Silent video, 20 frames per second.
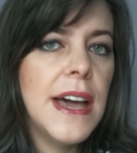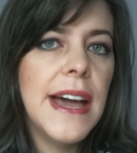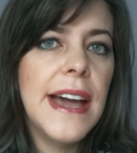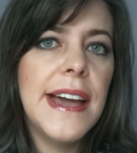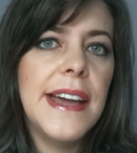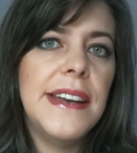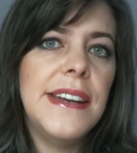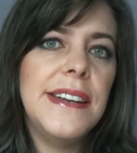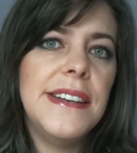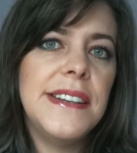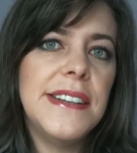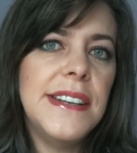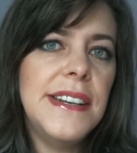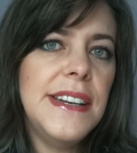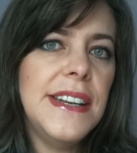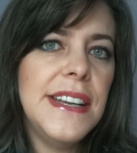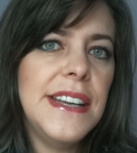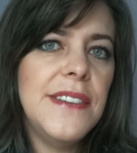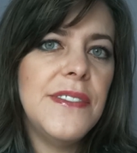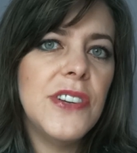And it
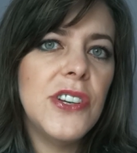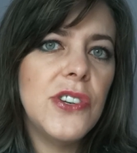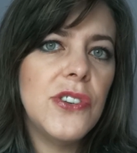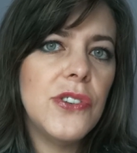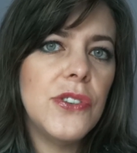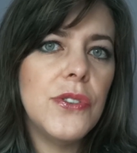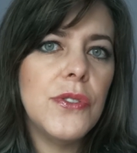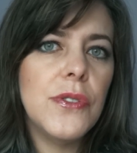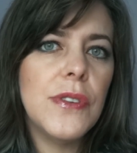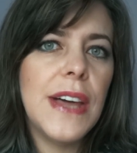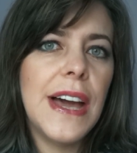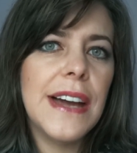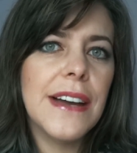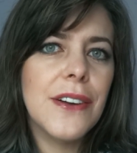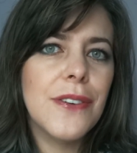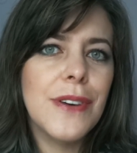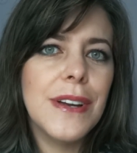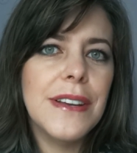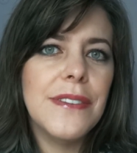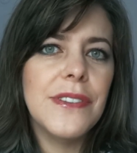didn't even do that
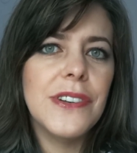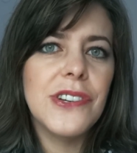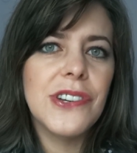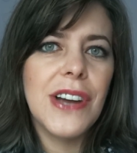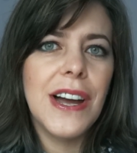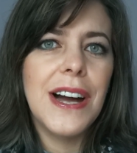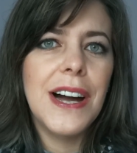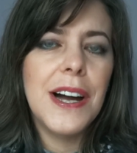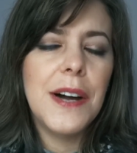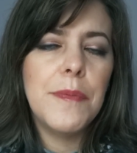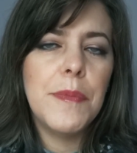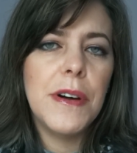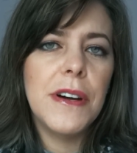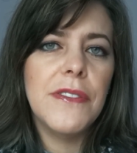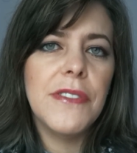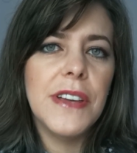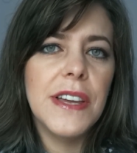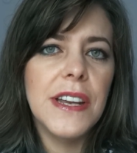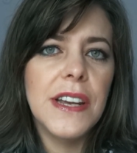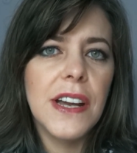great of a job
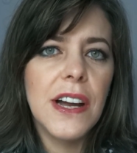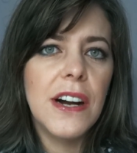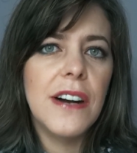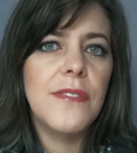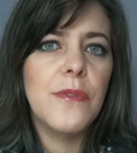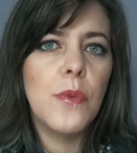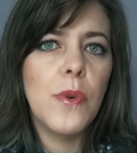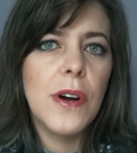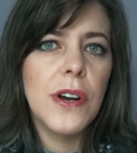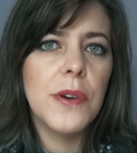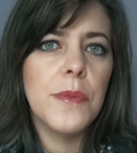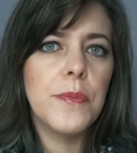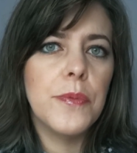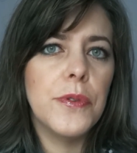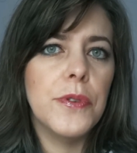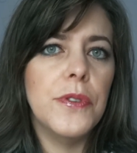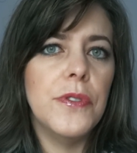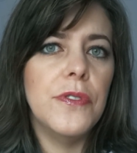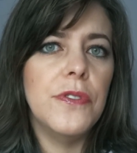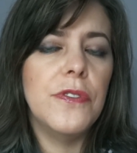of getting off
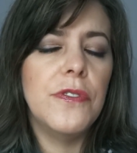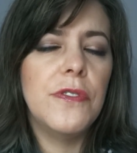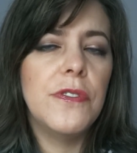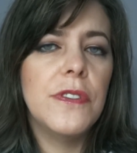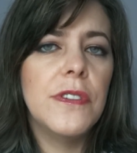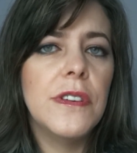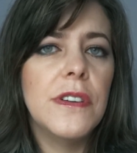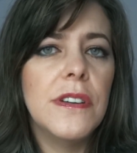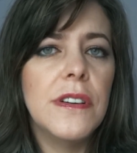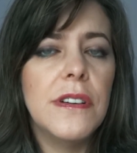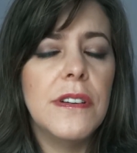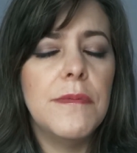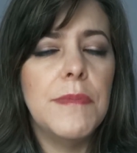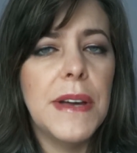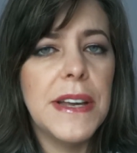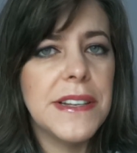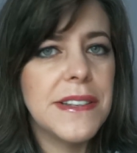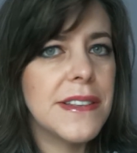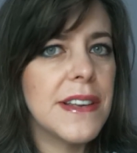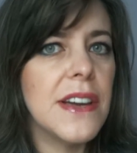waterproof
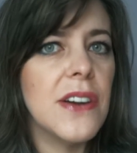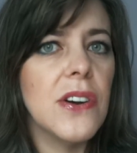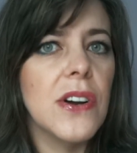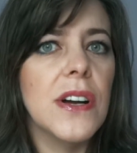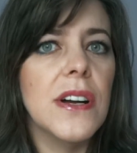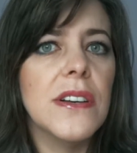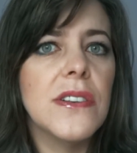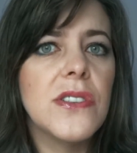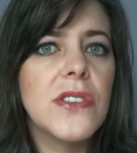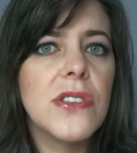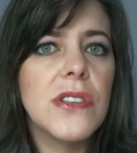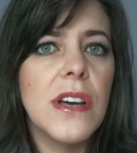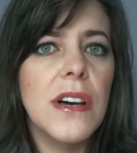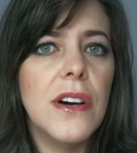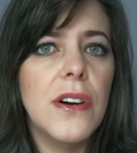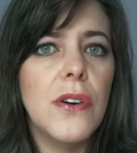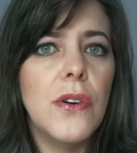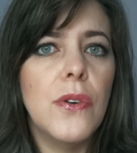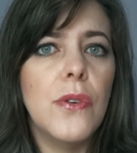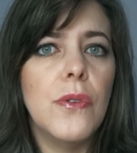mascara.
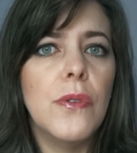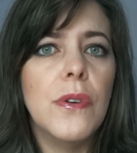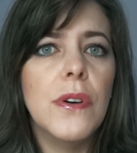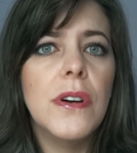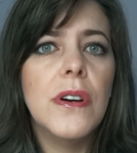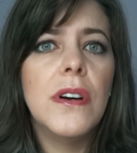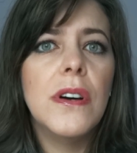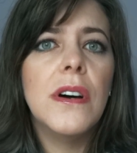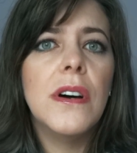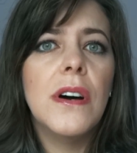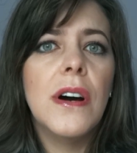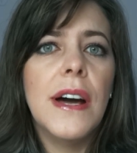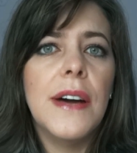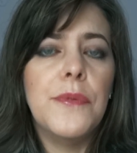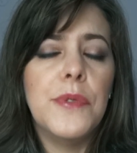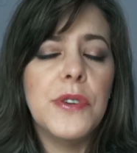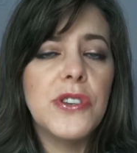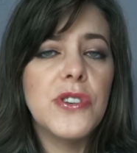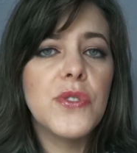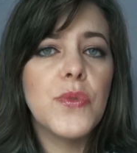So,
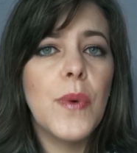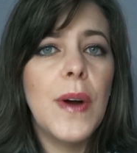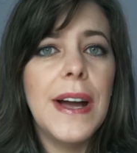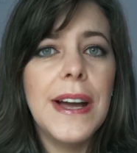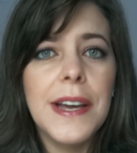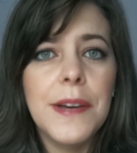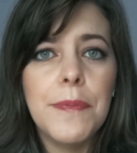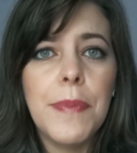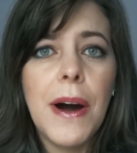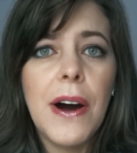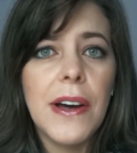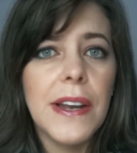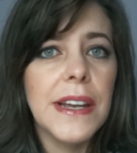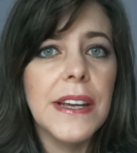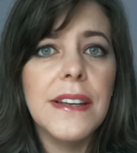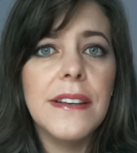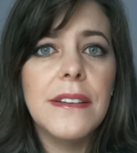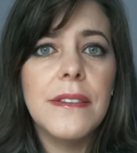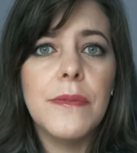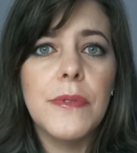and which is why I had bought
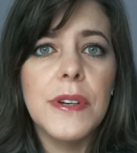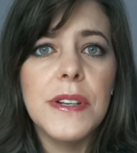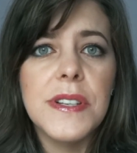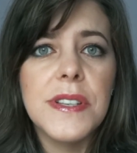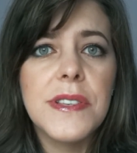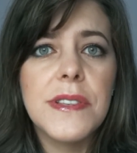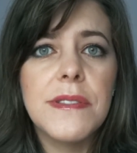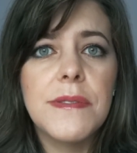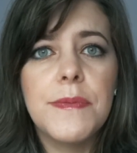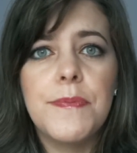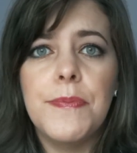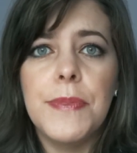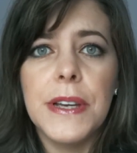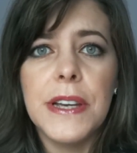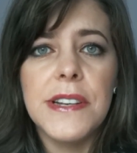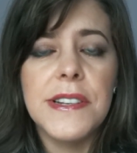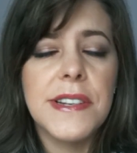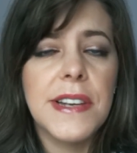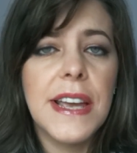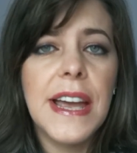it, was
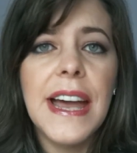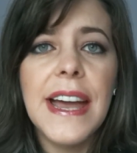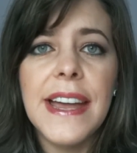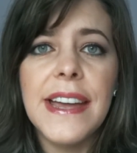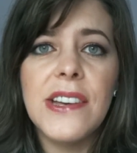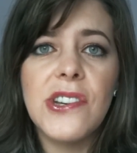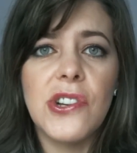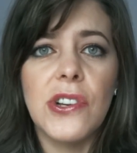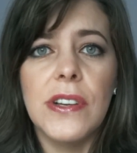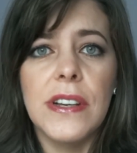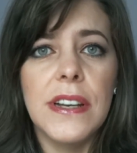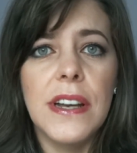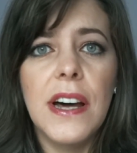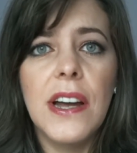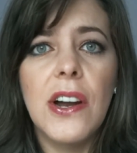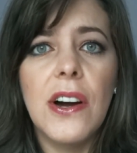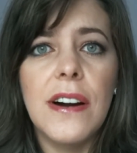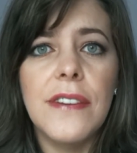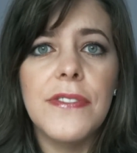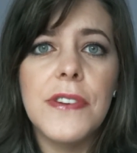because occasionally, not
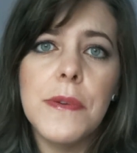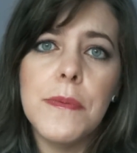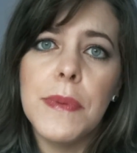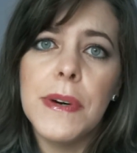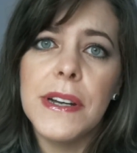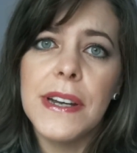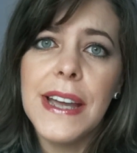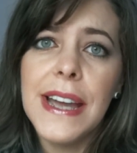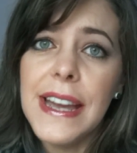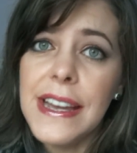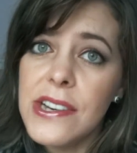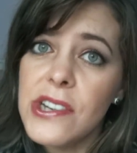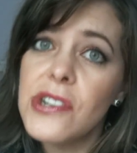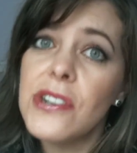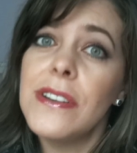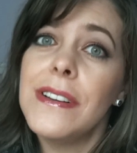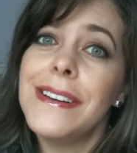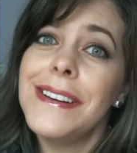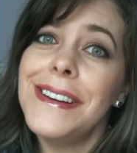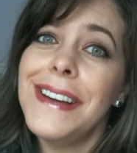often, but
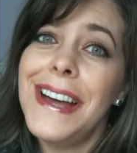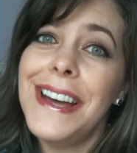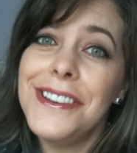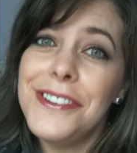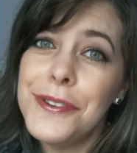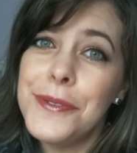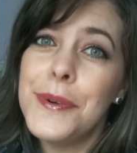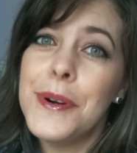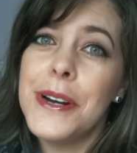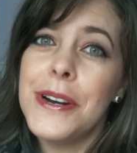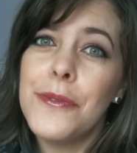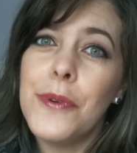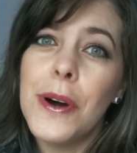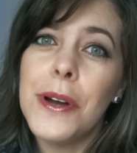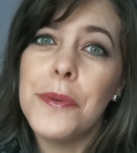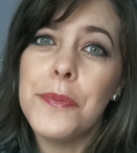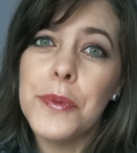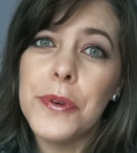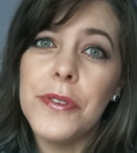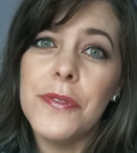occasionally, I do wear
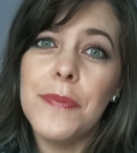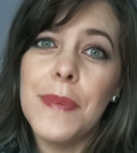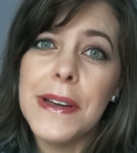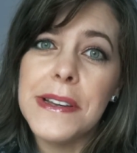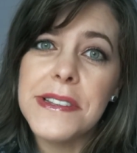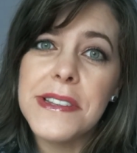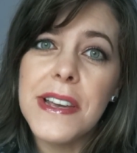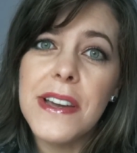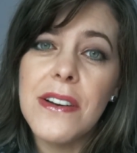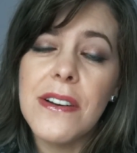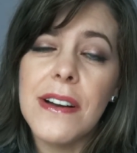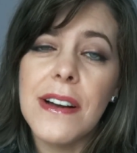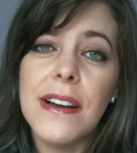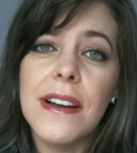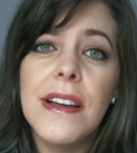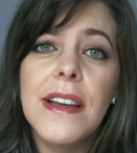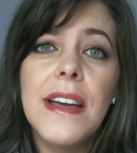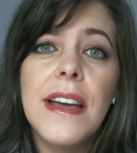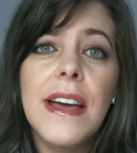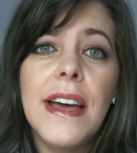waterproof
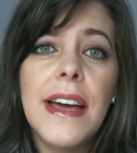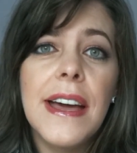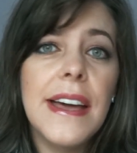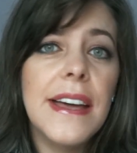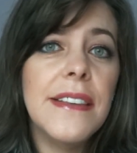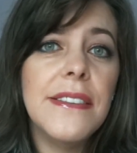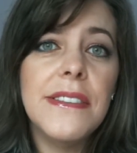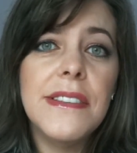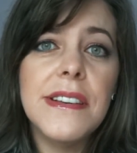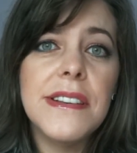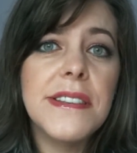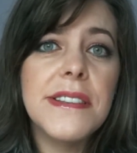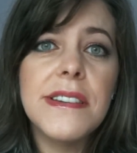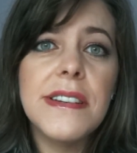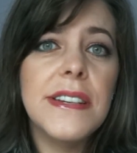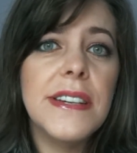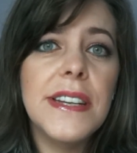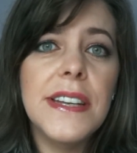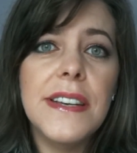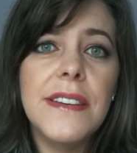mascara. And this
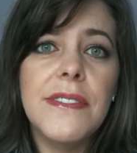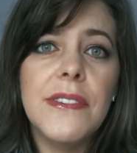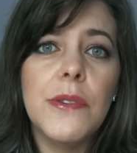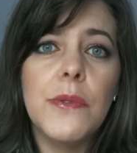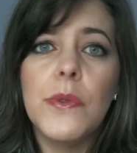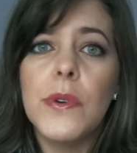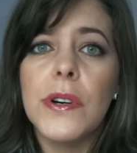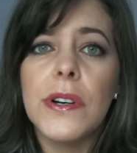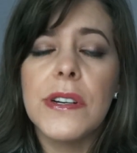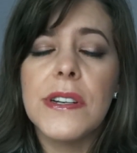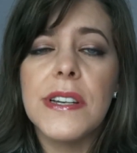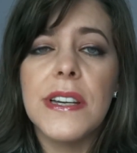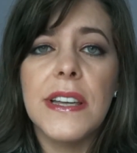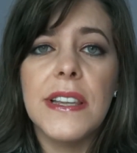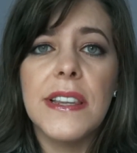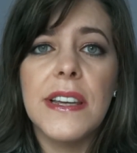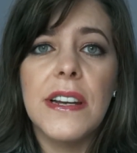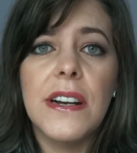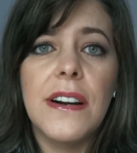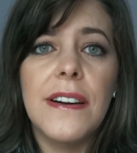didn't even work to
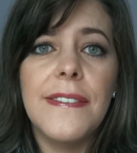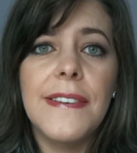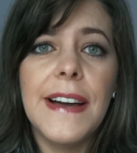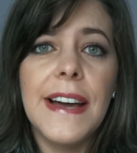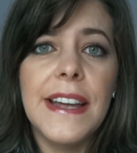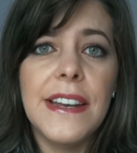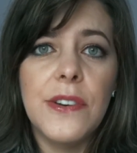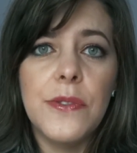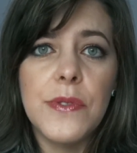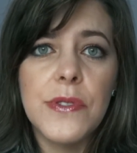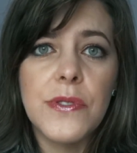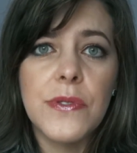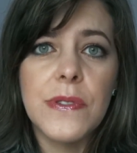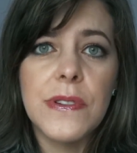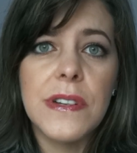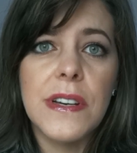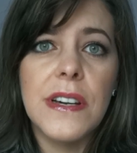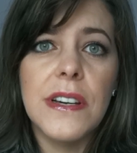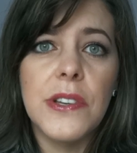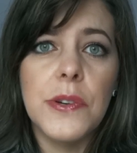get that off. I had to resort
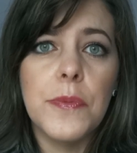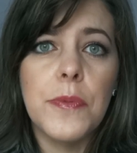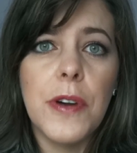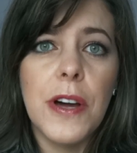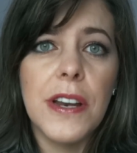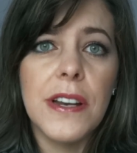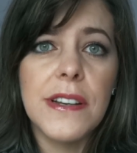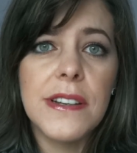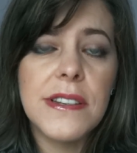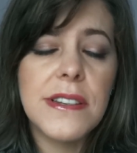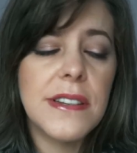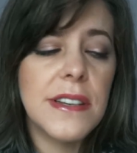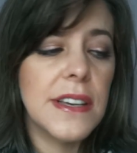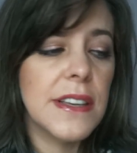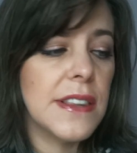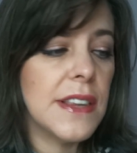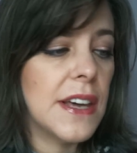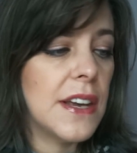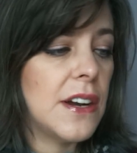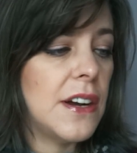to other products to
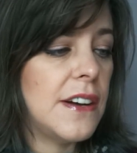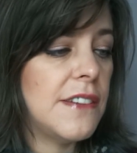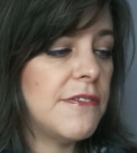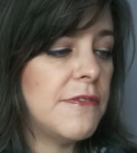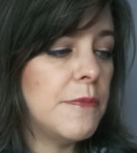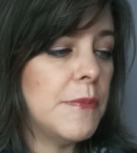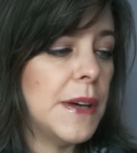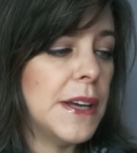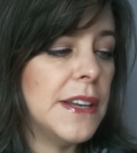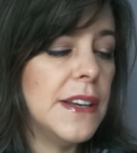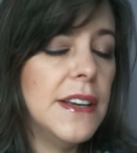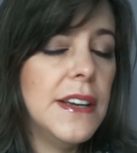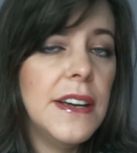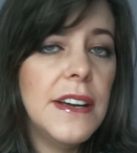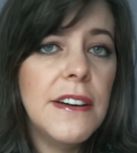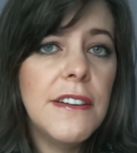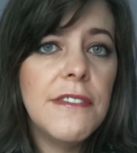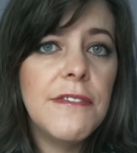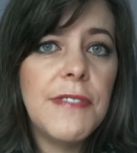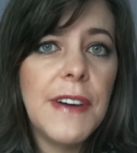get that off. But
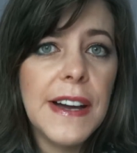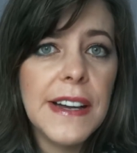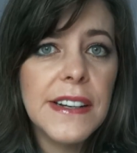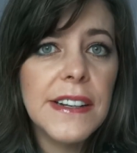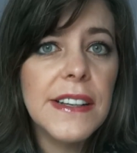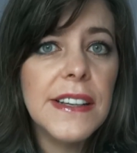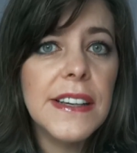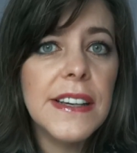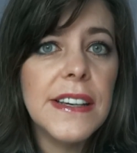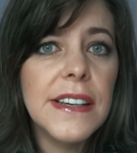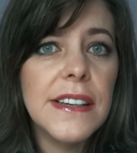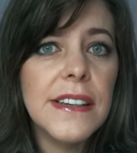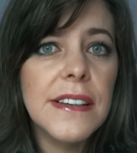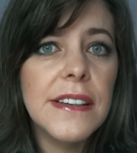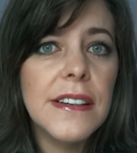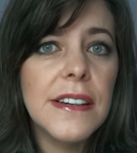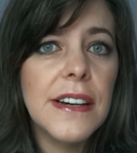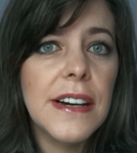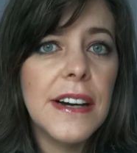finally,